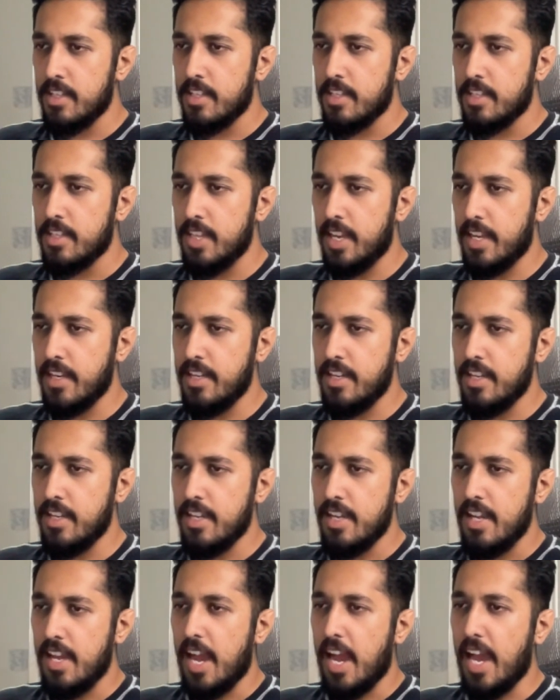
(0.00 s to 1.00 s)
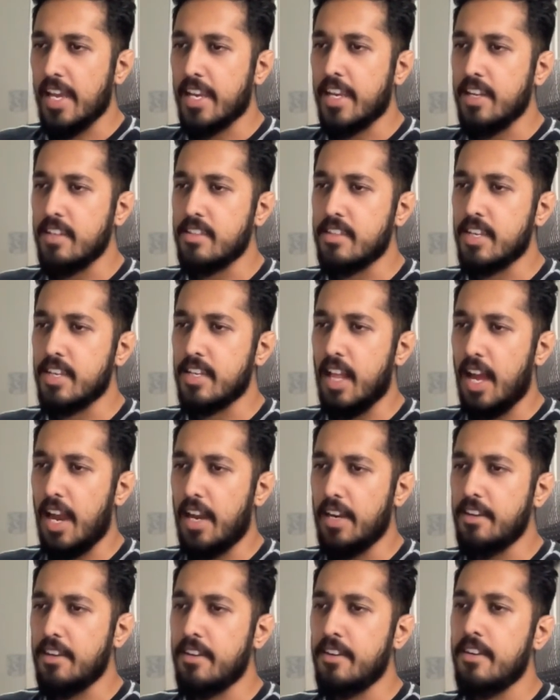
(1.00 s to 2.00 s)
then I can say
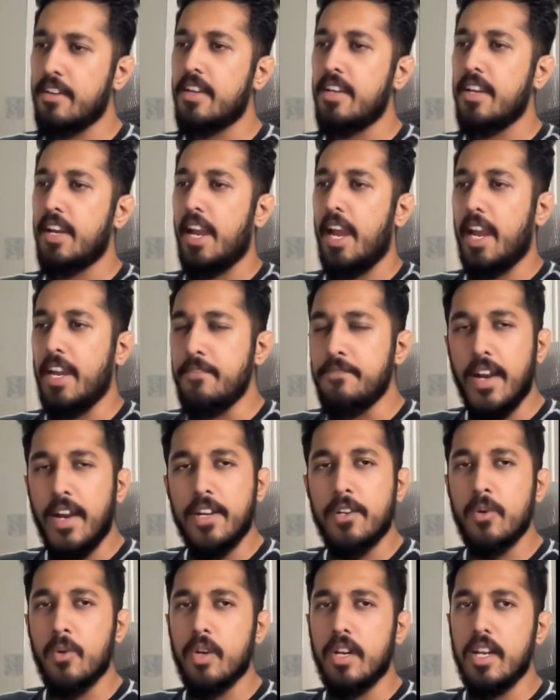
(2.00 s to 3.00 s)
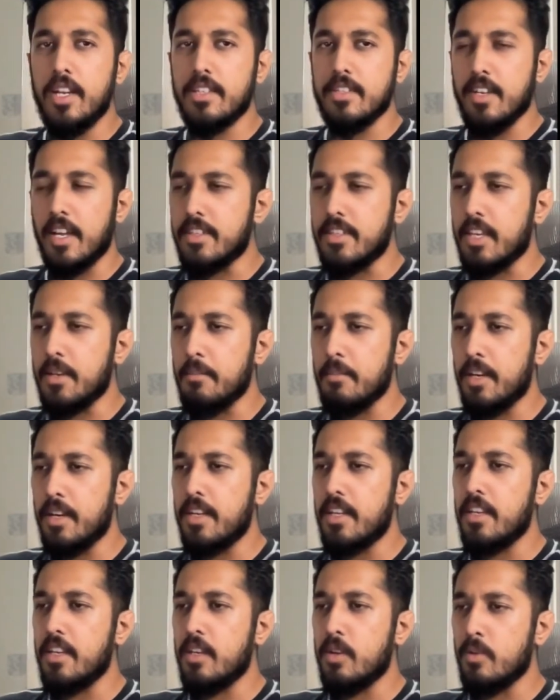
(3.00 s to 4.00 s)
that n factorial is nothing but
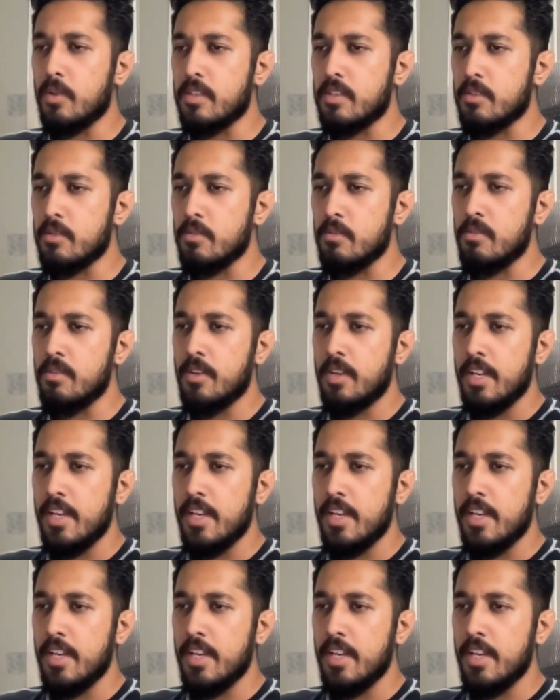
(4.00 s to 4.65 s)
equals to